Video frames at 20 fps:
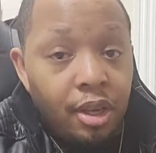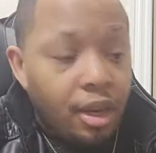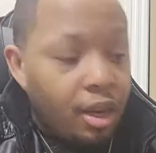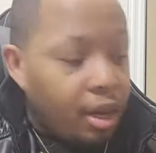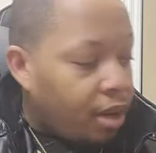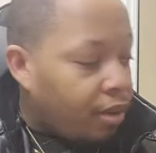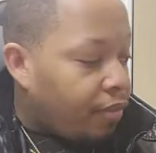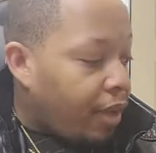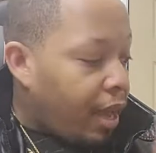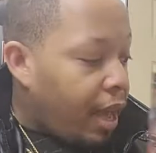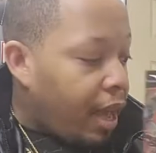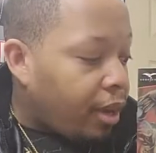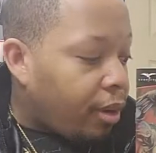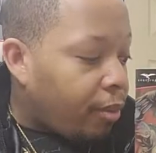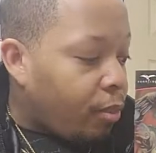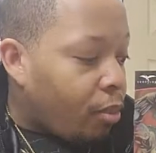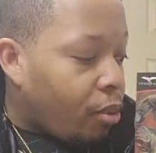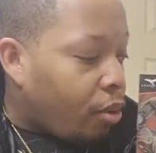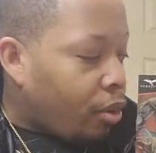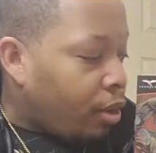of
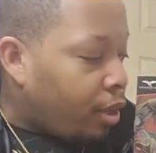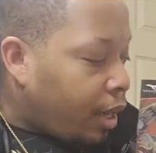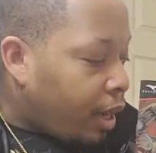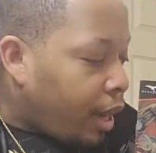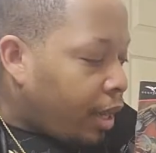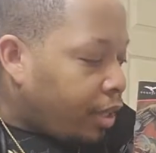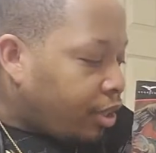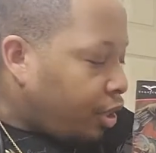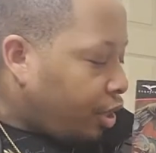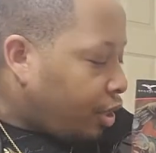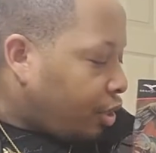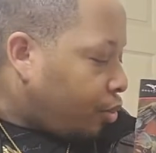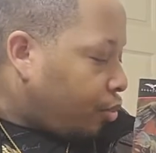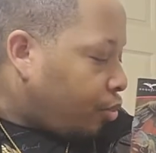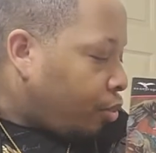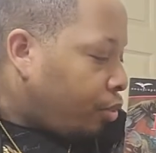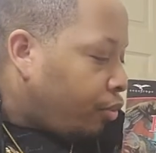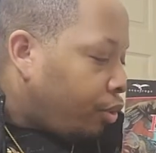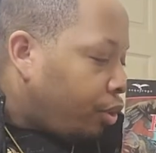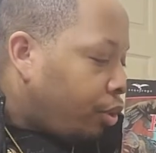Exmoor that I just
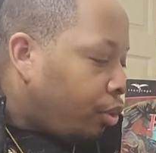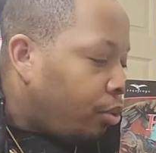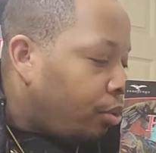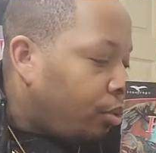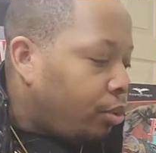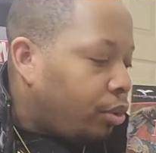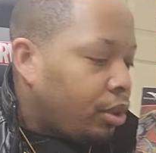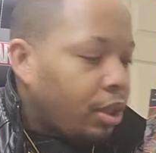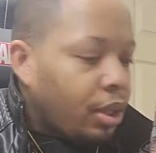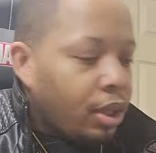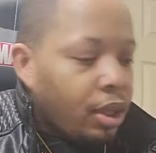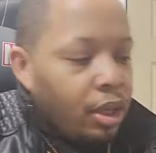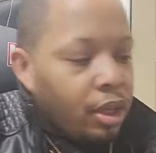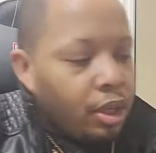reviewed,